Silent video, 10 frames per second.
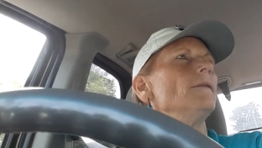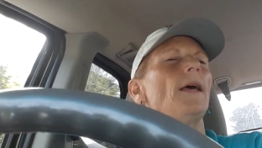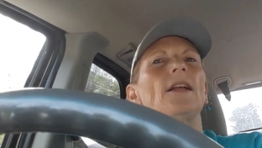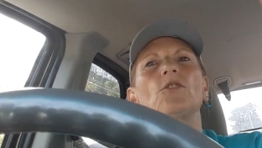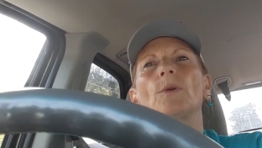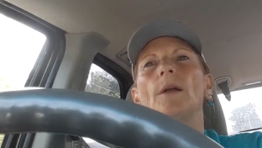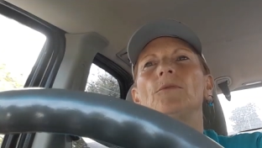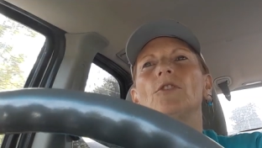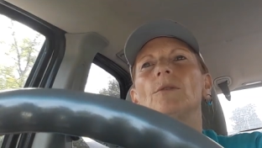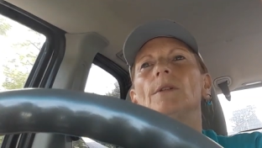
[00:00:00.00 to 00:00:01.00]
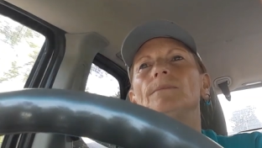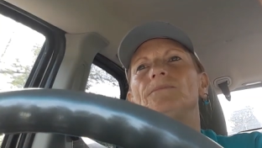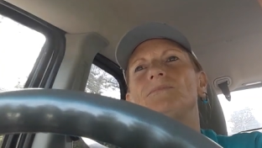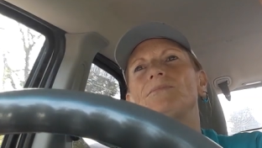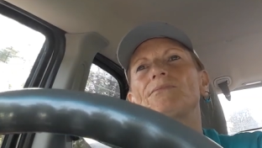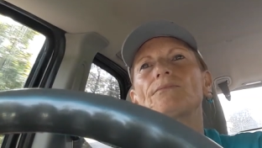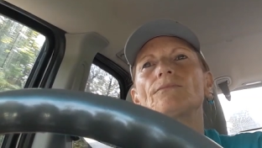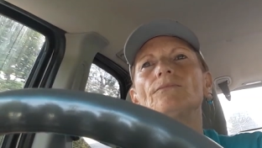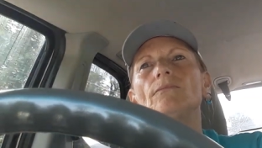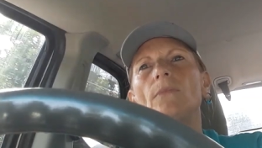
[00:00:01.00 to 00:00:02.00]
that's what I'm doing.
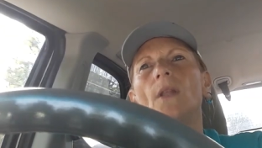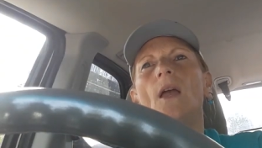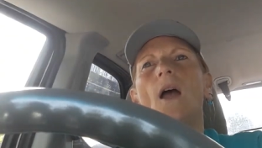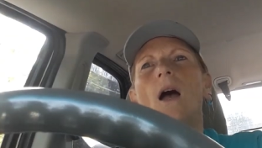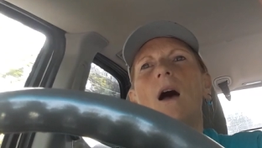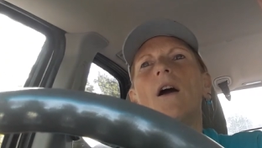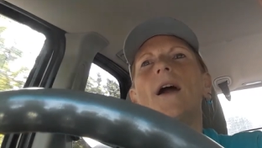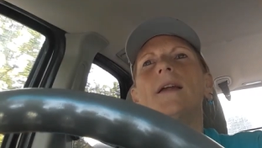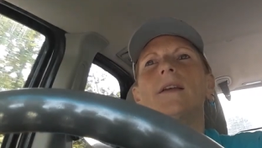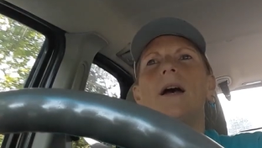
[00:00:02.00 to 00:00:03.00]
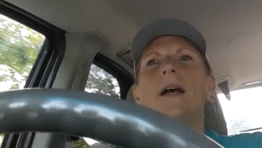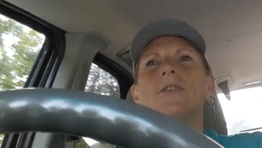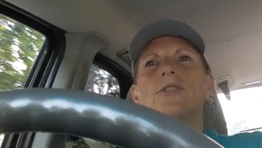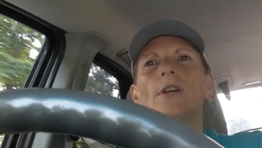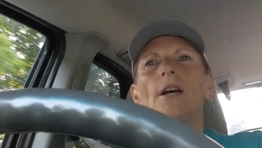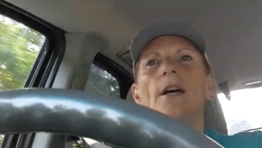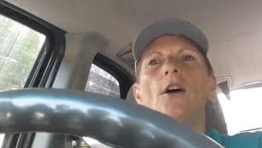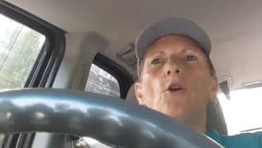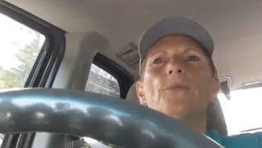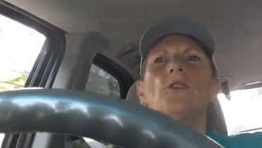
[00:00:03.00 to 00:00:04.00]
All right, guys. I
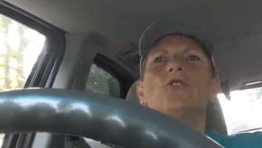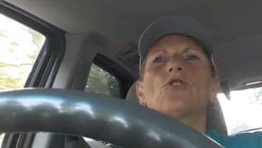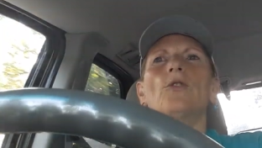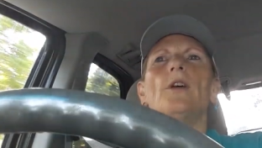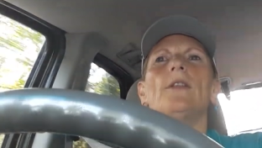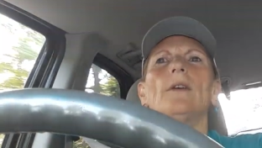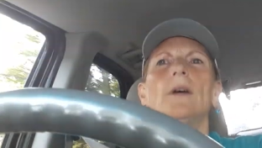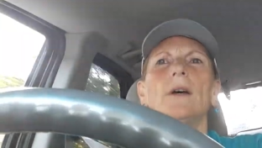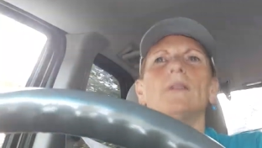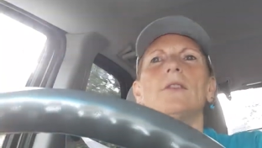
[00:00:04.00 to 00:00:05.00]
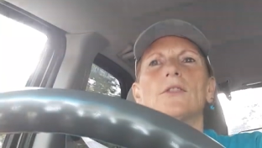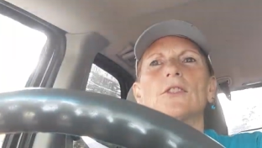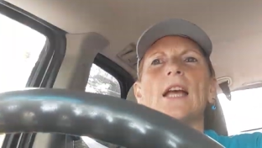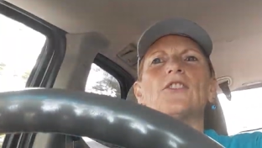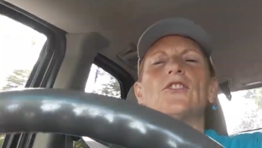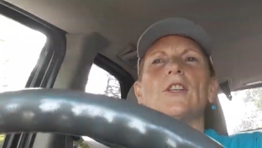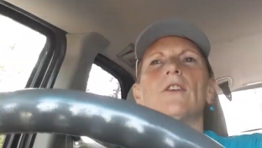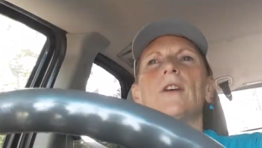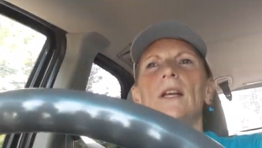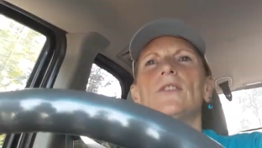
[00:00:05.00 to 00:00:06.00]
uh, hope you enjoy uh, this next
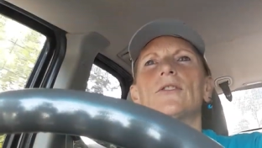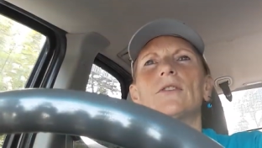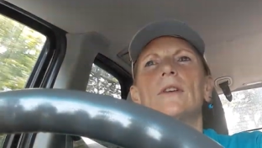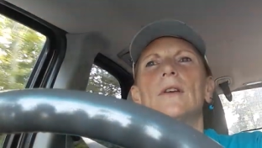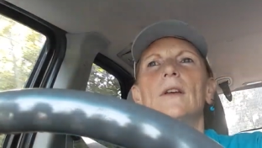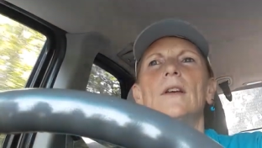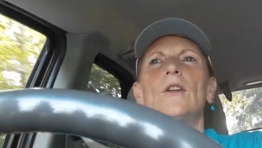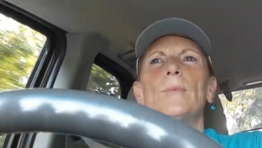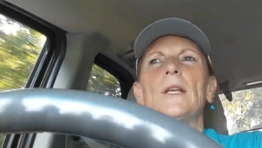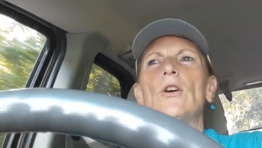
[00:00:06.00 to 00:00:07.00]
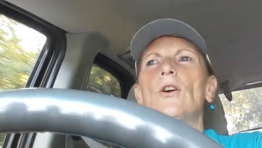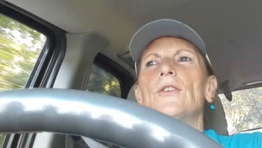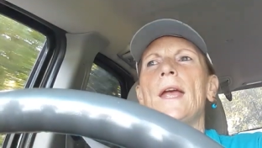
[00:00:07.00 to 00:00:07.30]
series. It'll be called